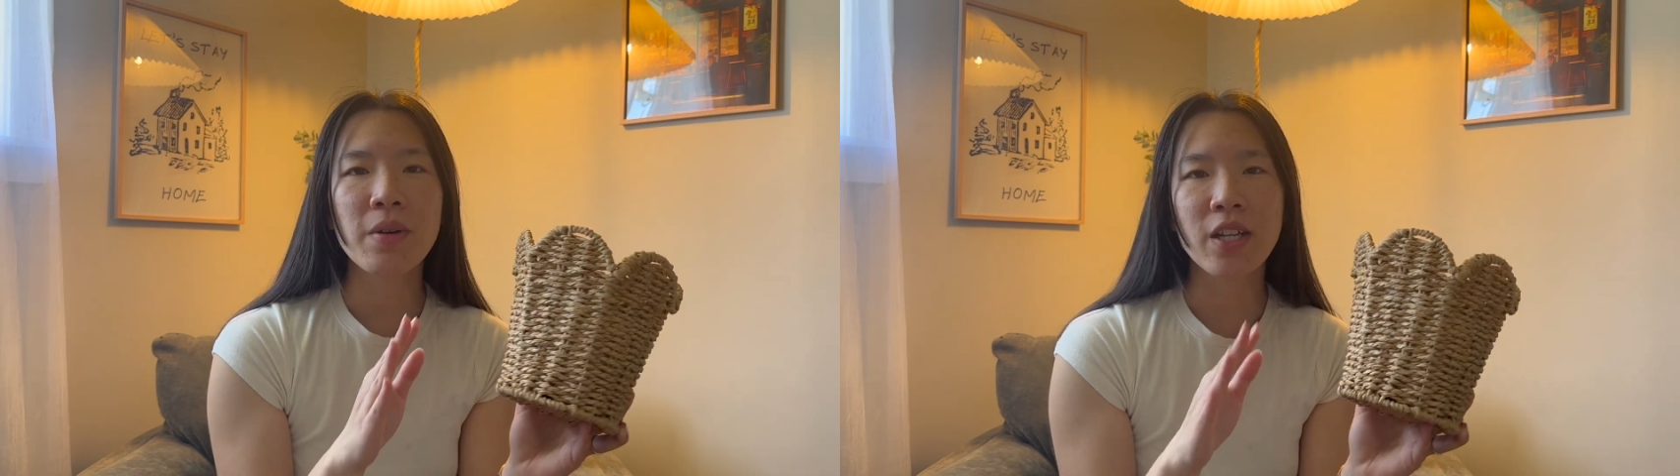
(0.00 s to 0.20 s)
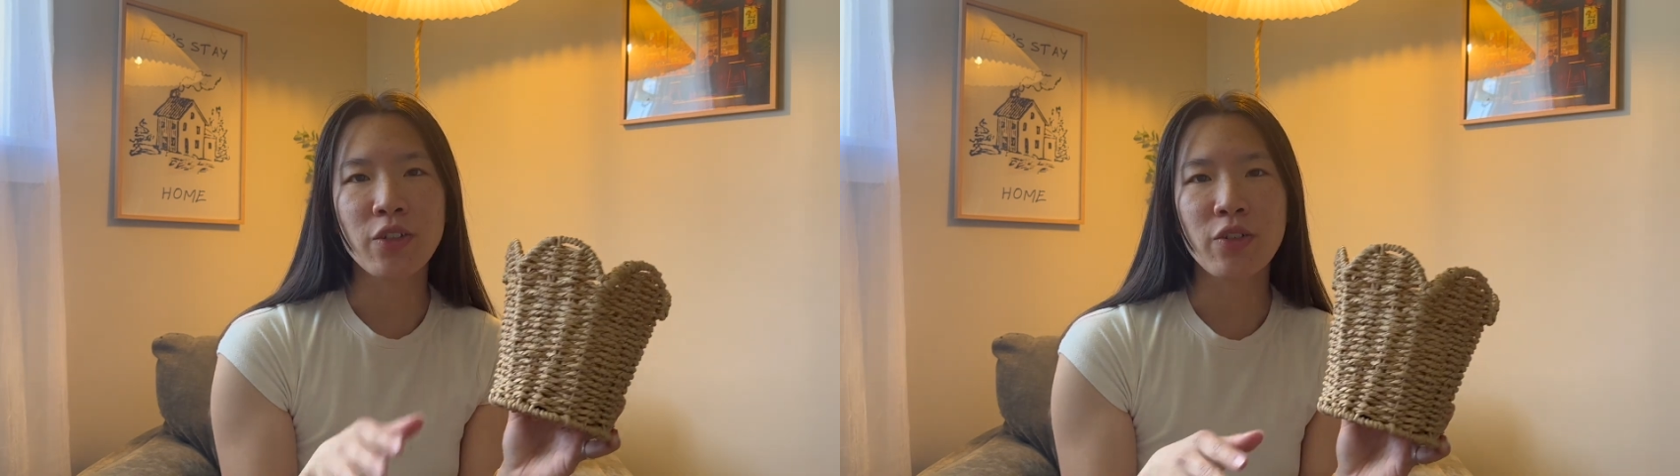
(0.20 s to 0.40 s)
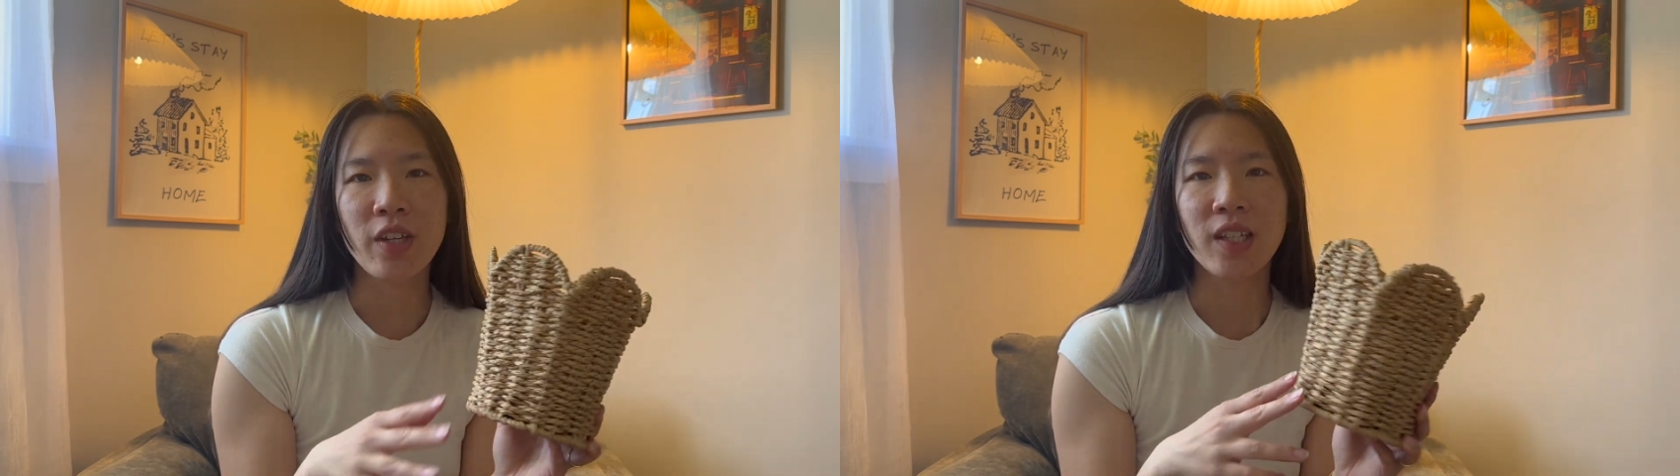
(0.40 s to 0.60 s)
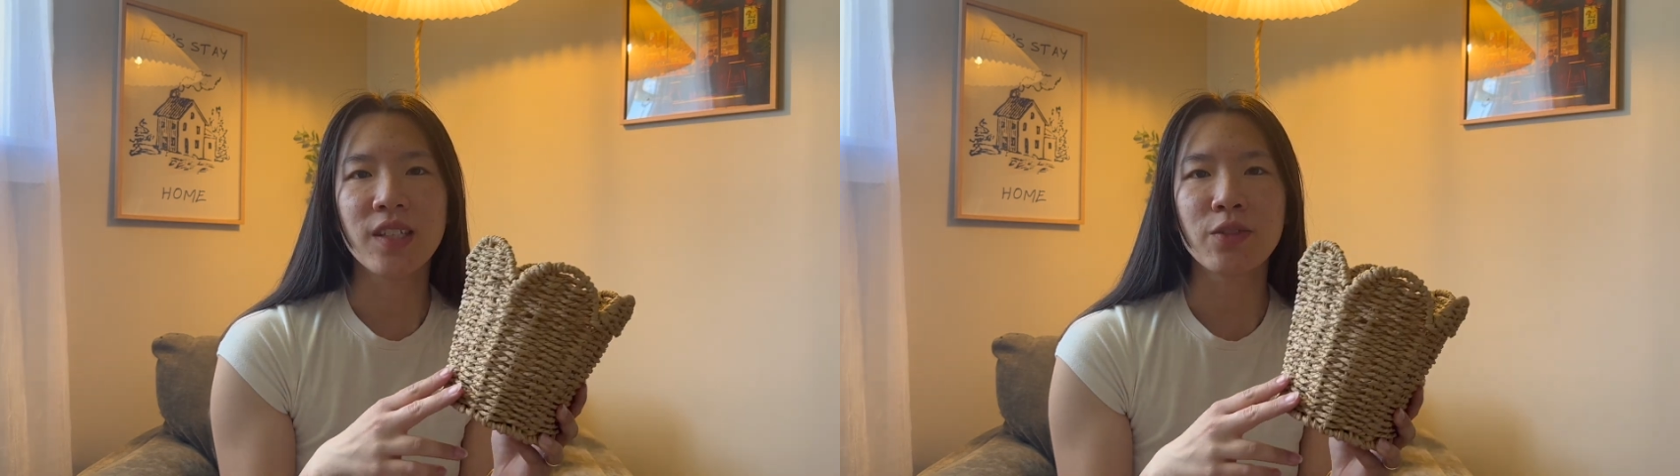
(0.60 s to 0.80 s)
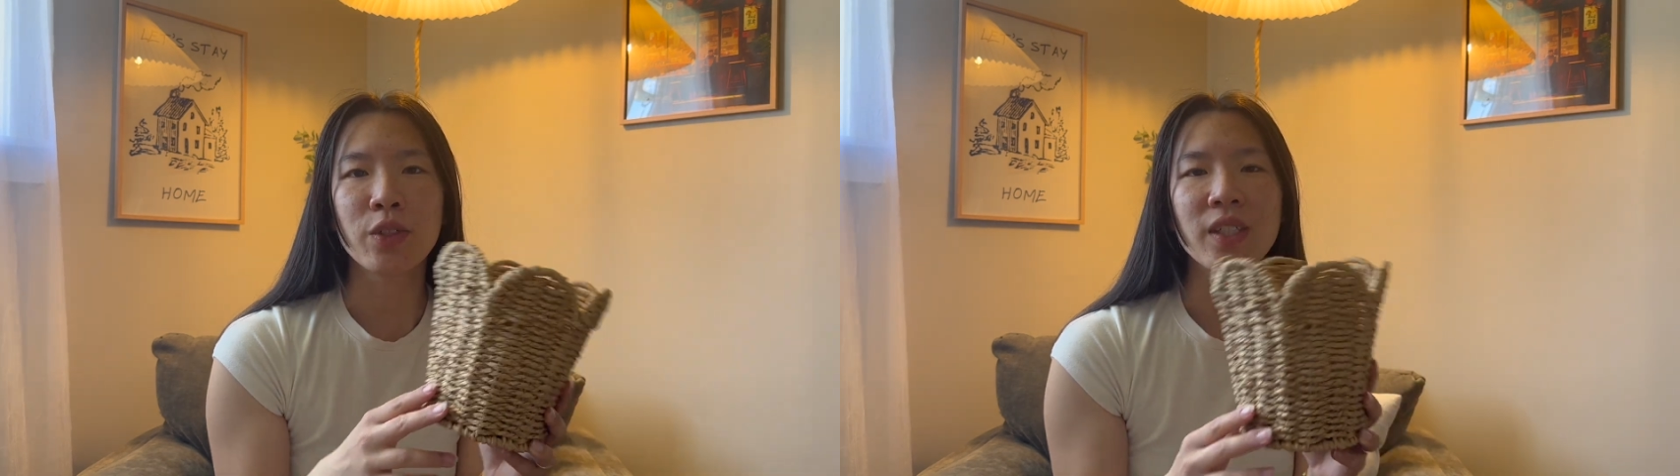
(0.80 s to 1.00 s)
but I do think
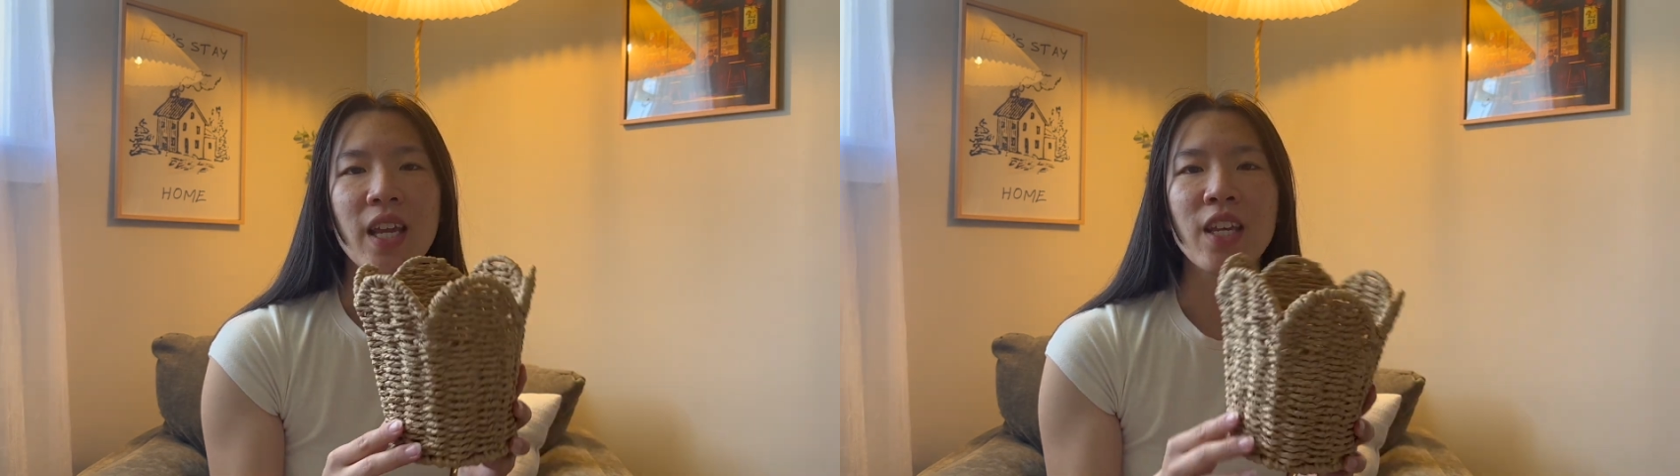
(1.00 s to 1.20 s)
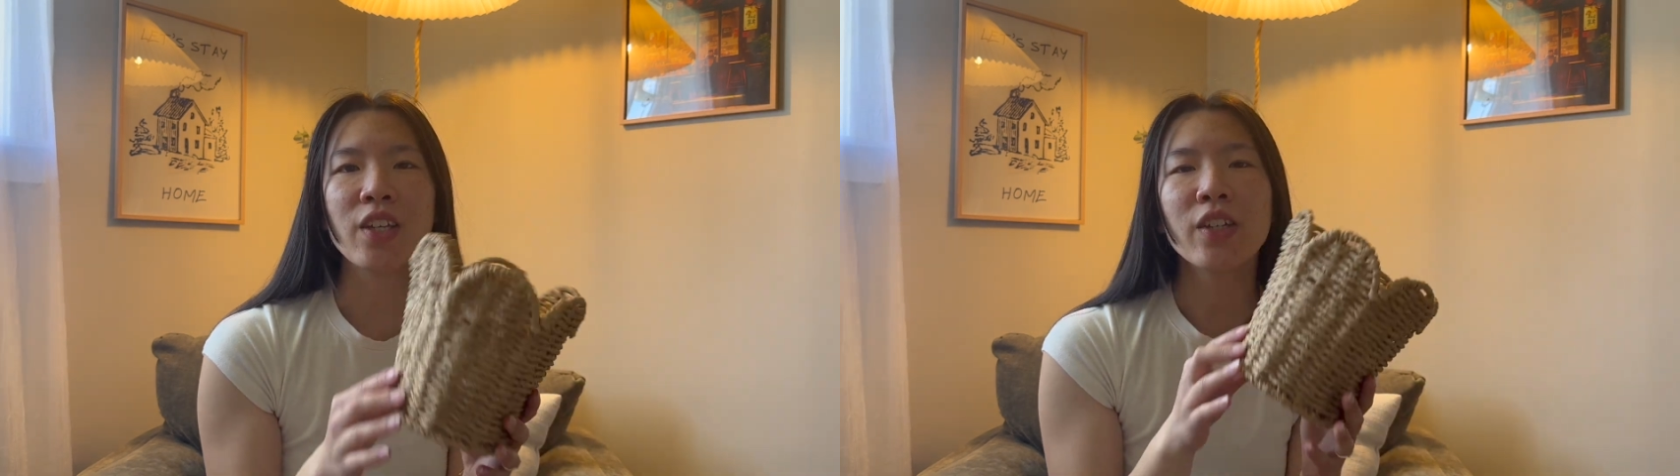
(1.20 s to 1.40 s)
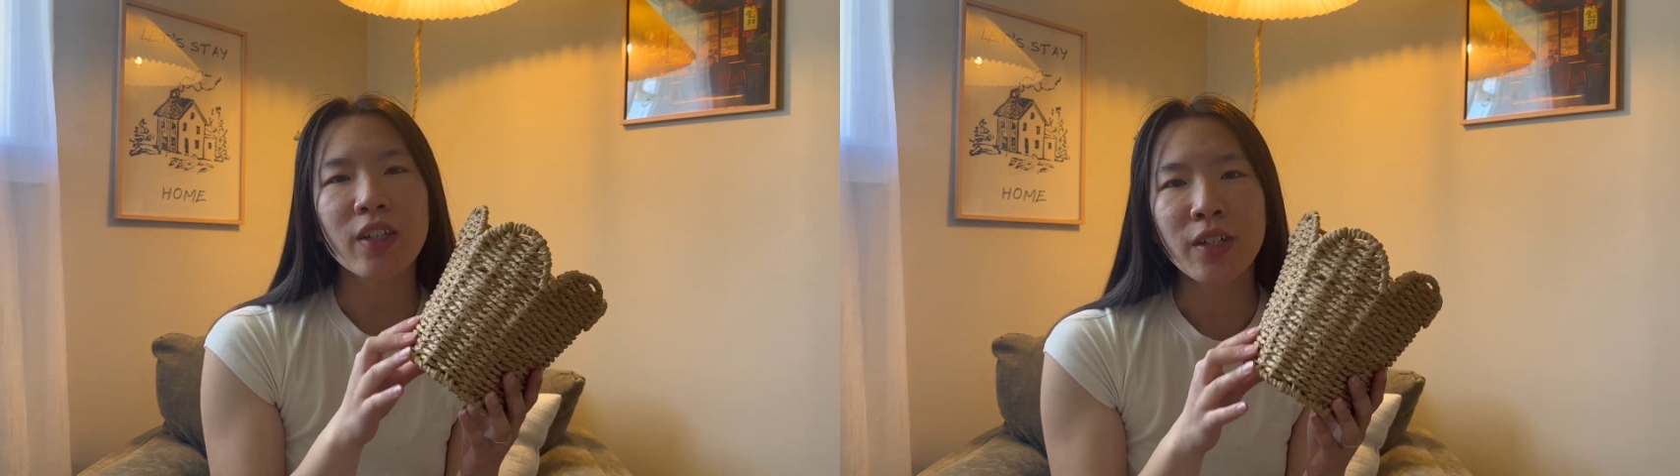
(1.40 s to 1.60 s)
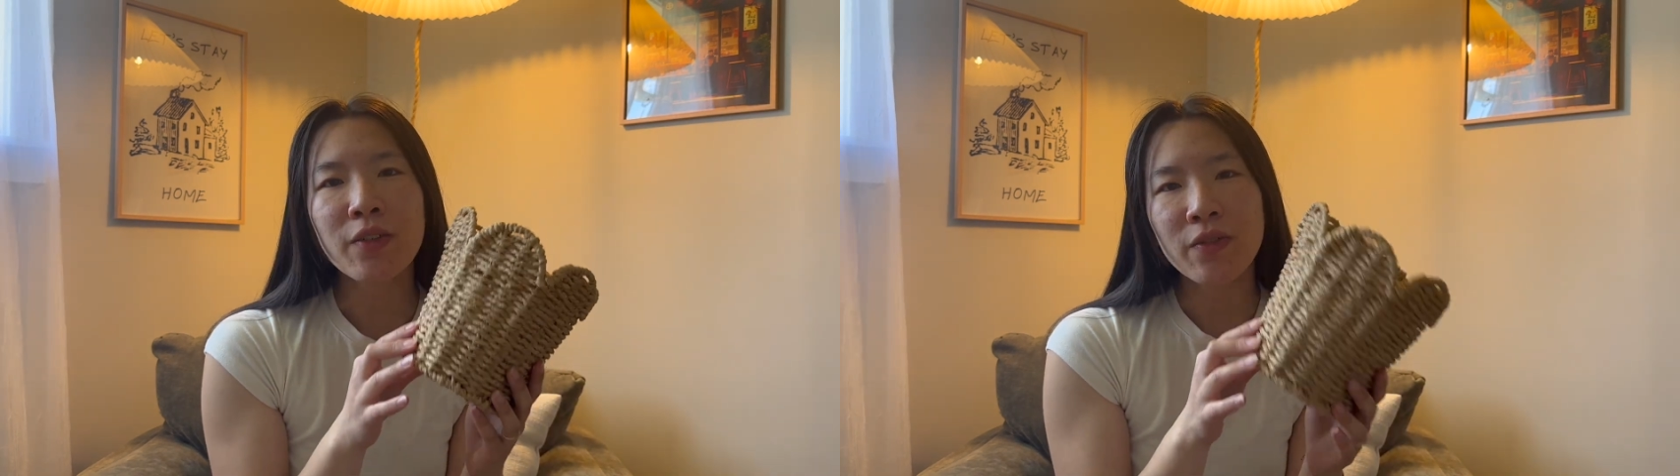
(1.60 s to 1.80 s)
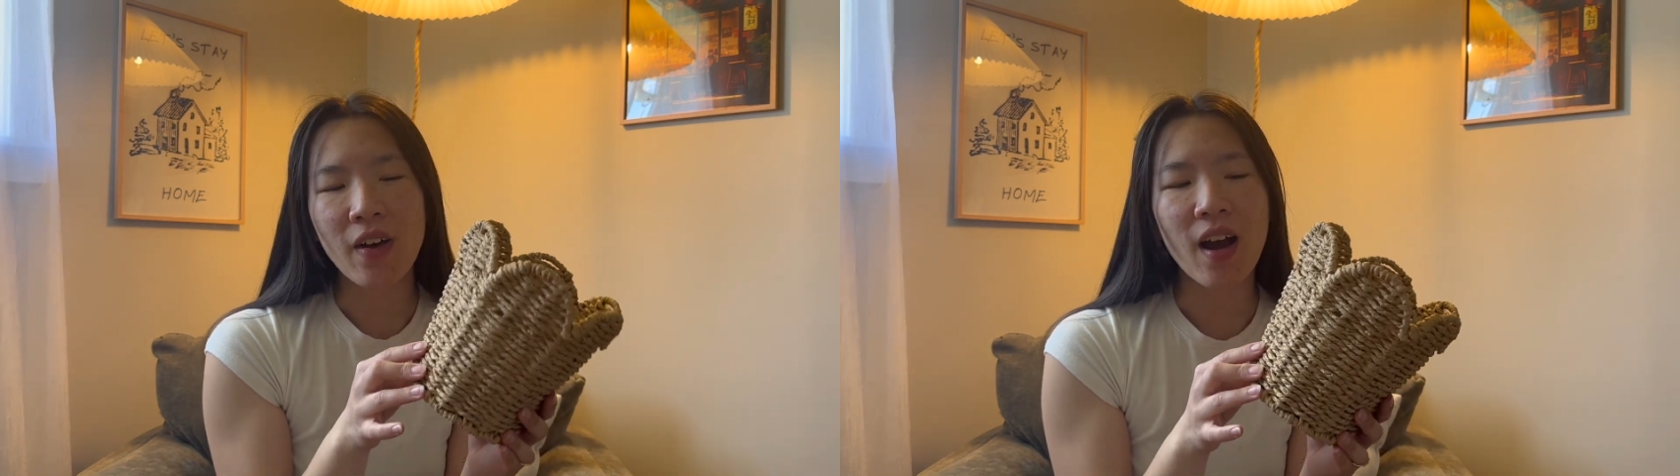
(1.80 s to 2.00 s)
this was a good
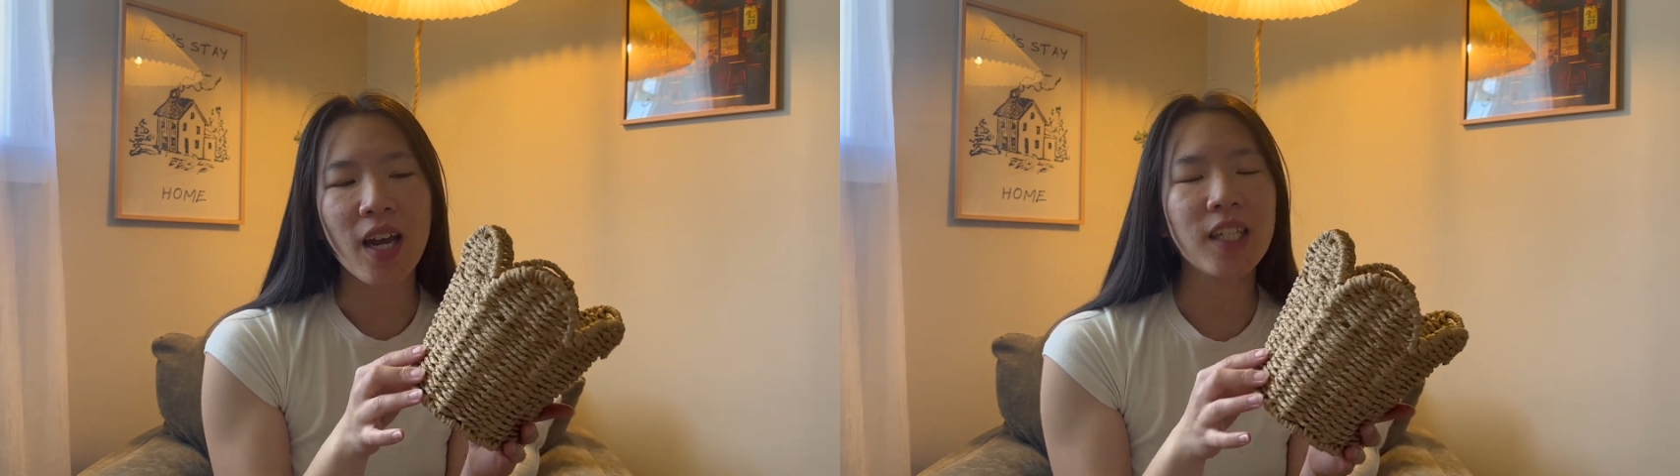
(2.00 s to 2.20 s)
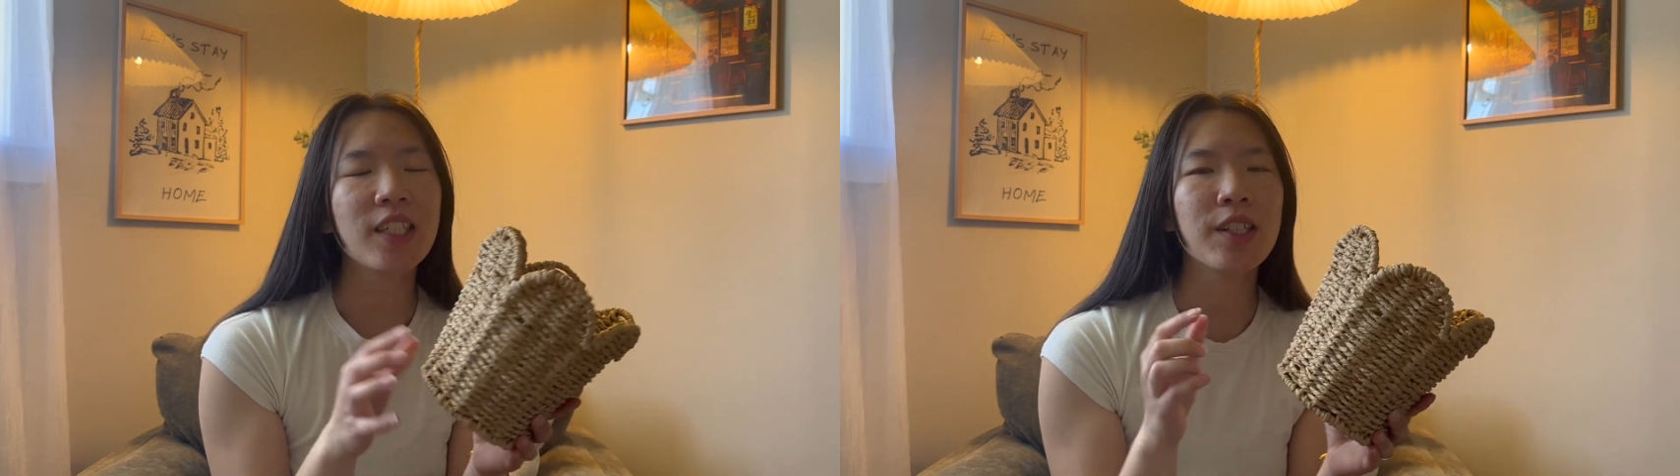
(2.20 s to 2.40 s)
find.